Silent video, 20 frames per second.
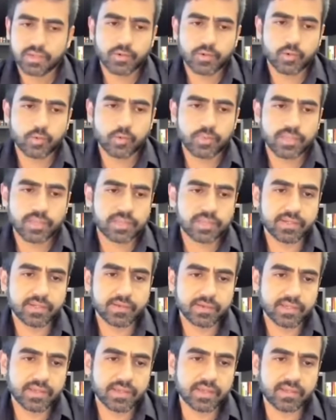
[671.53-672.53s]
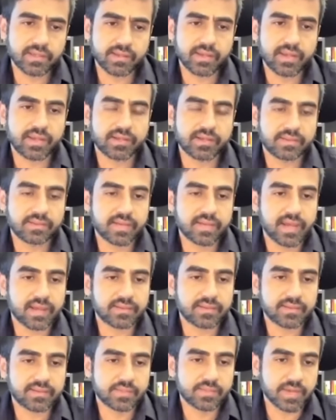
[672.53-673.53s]
True Beacon, on the other hand, is an
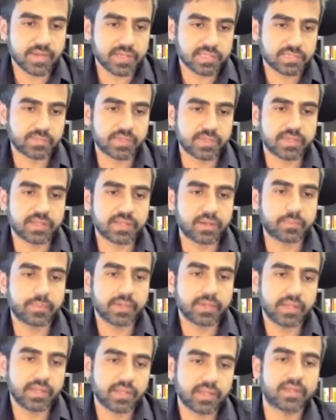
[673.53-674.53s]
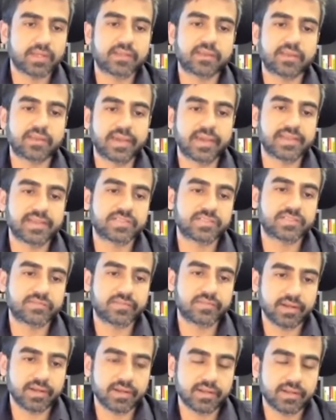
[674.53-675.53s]
asset management company. It's a hedge
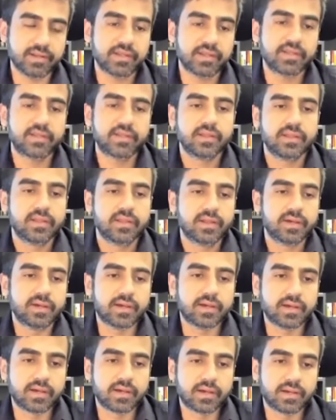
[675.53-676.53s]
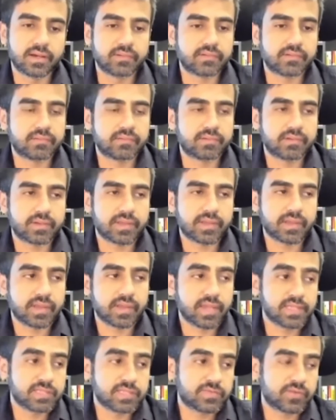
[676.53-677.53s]
fund. It's a
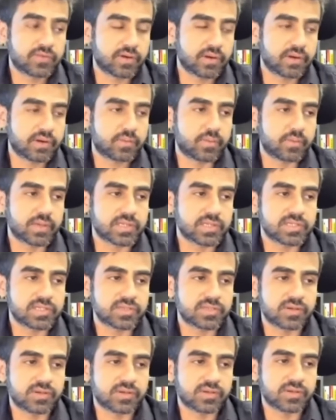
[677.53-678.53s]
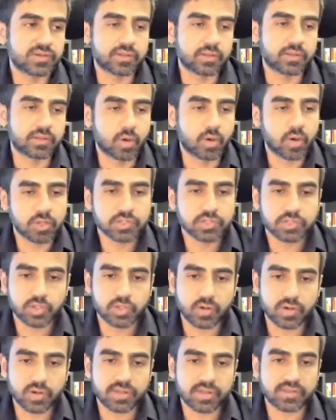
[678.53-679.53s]
hedge fund which runs long
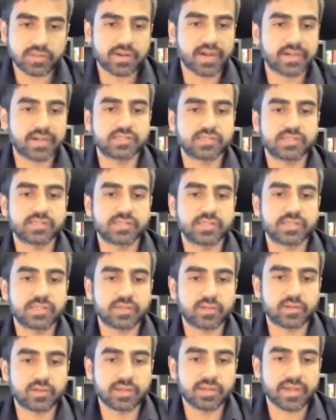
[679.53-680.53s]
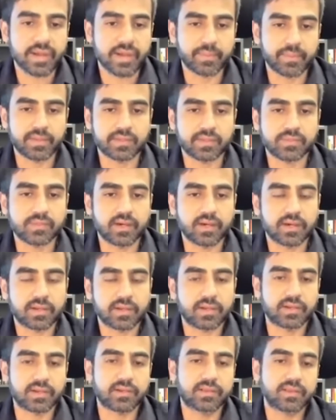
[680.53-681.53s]
short strategies on capital
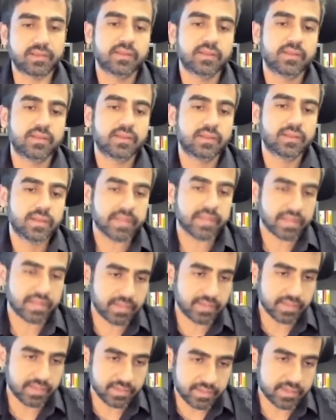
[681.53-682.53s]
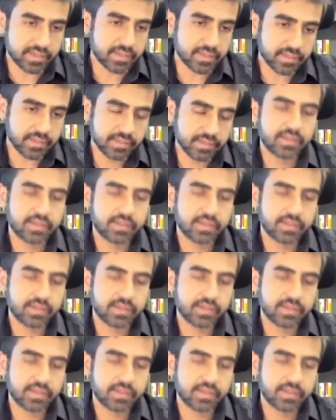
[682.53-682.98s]
markets in India